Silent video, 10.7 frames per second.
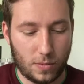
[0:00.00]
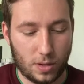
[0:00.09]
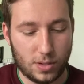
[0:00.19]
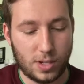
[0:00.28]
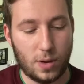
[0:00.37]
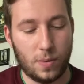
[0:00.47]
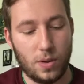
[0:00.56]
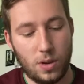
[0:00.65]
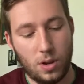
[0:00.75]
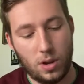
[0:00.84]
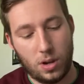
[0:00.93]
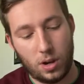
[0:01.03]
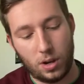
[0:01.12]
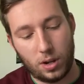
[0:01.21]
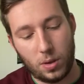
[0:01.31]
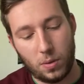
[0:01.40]
So you're
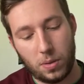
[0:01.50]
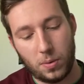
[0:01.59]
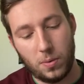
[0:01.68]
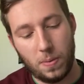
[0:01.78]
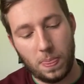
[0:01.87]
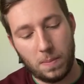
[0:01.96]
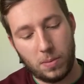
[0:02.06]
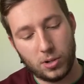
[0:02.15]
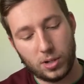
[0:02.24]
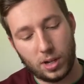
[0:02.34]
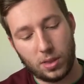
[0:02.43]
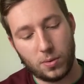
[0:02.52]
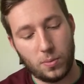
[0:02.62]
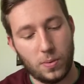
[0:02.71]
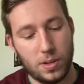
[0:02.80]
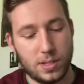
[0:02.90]
gonna go through, pushing it through
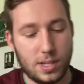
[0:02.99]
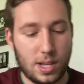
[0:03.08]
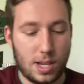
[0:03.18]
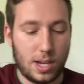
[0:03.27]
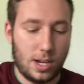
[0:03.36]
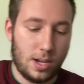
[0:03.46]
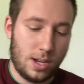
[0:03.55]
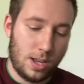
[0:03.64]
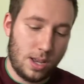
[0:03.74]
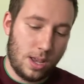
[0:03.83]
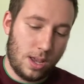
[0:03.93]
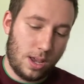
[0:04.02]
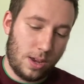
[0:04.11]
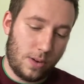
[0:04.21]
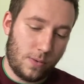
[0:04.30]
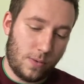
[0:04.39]
one side
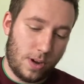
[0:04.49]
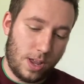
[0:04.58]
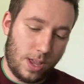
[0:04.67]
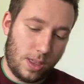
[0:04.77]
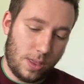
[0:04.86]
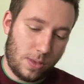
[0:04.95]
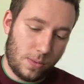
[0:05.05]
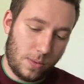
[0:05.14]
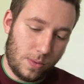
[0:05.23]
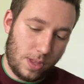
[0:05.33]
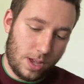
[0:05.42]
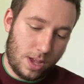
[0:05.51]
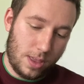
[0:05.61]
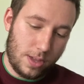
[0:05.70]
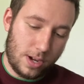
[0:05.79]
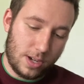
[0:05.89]
and right through the
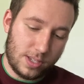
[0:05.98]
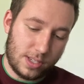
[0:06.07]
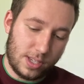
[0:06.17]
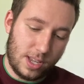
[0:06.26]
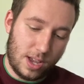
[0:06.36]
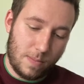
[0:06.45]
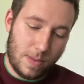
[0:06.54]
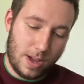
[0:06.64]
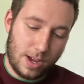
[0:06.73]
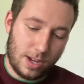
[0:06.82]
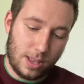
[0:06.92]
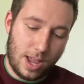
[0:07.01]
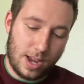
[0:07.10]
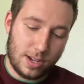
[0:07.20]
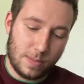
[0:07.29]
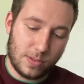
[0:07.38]
other. See how mine
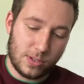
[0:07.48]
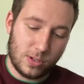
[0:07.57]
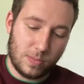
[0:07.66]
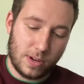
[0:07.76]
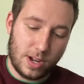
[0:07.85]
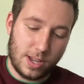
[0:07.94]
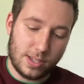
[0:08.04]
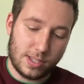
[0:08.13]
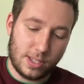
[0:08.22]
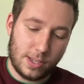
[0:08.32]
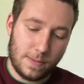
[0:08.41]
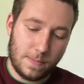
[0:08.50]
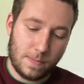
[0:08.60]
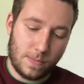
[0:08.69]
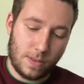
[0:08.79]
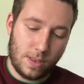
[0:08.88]
lined up super nicely?
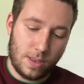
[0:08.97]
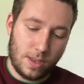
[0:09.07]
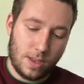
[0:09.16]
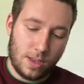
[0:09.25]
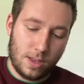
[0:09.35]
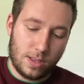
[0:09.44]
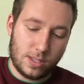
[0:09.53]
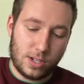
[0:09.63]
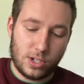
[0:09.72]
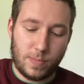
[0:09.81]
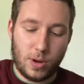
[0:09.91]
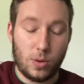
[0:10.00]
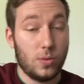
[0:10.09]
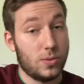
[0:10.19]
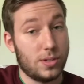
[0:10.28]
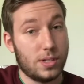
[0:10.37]
such. My
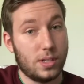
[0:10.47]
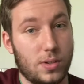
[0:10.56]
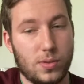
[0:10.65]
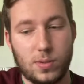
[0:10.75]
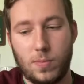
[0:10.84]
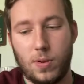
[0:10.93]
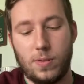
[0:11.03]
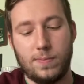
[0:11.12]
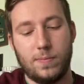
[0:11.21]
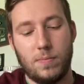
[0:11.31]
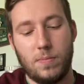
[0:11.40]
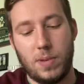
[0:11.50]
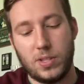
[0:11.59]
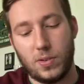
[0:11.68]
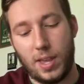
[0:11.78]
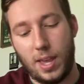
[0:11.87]
hole's just a small, but
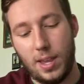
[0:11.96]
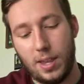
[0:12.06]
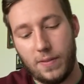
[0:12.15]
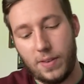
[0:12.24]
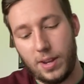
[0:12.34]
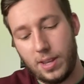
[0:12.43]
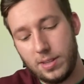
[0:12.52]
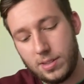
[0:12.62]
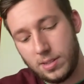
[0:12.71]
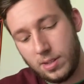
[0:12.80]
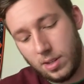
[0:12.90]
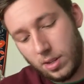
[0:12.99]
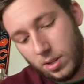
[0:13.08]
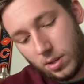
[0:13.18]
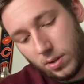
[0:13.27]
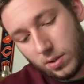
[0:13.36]
it's okay. If it is,
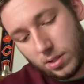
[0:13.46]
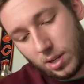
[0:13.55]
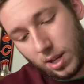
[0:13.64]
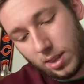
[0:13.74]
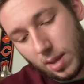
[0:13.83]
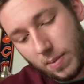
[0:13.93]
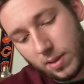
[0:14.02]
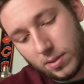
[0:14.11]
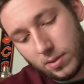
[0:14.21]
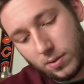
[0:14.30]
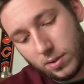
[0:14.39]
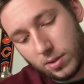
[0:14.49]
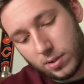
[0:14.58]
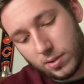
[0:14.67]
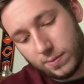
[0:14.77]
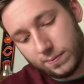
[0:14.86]
just take that pencil and you
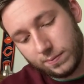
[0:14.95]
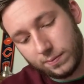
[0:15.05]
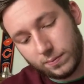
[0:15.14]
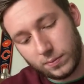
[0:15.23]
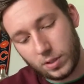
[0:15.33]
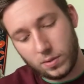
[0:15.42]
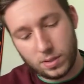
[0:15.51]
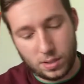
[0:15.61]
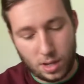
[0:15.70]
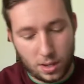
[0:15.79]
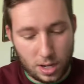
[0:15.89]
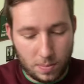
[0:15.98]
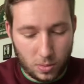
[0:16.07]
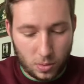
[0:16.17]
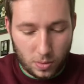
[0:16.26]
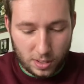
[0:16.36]
just, another couple
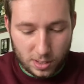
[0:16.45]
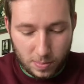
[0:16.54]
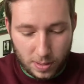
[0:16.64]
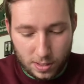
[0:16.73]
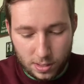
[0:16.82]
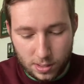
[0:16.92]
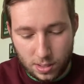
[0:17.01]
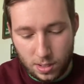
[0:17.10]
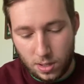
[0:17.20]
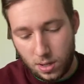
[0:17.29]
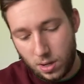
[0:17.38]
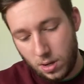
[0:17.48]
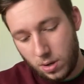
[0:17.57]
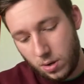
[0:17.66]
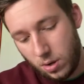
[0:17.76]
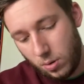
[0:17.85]
quick spins.
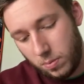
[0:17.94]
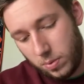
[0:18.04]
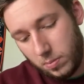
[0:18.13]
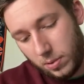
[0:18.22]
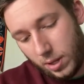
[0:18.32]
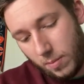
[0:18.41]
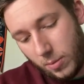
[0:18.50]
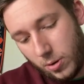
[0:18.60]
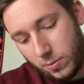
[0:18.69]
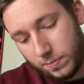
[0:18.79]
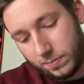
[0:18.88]
No problemo.